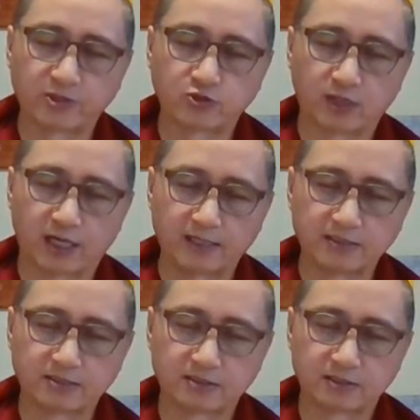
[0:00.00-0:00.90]

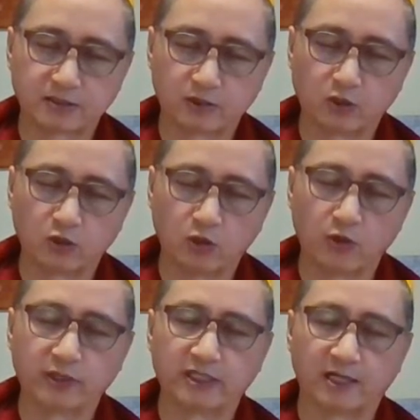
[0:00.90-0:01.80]
actualize,
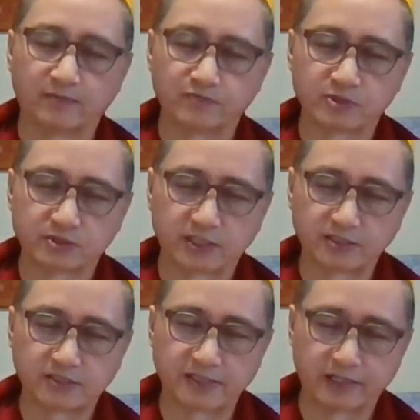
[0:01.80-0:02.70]
lower realms
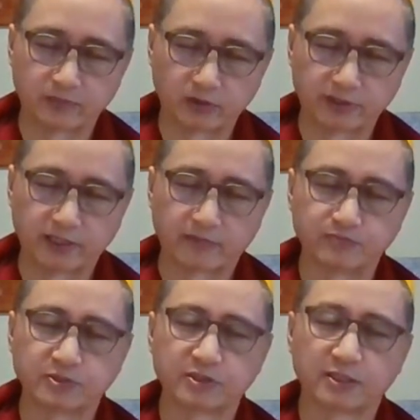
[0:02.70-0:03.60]
such as animal
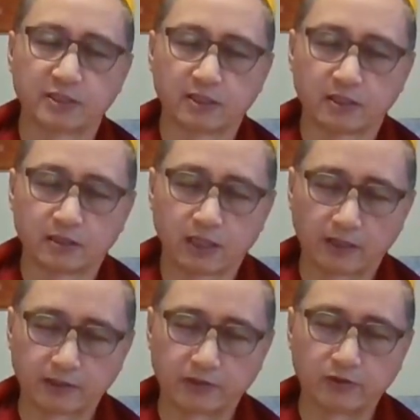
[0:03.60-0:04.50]
realms,
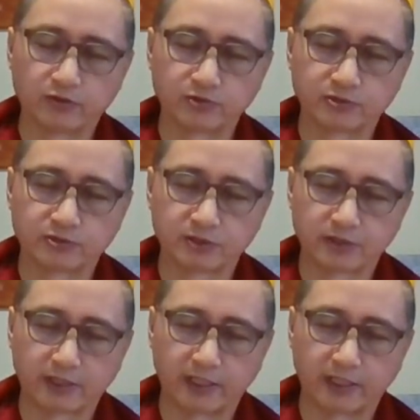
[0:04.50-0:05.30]
hungry ghosts,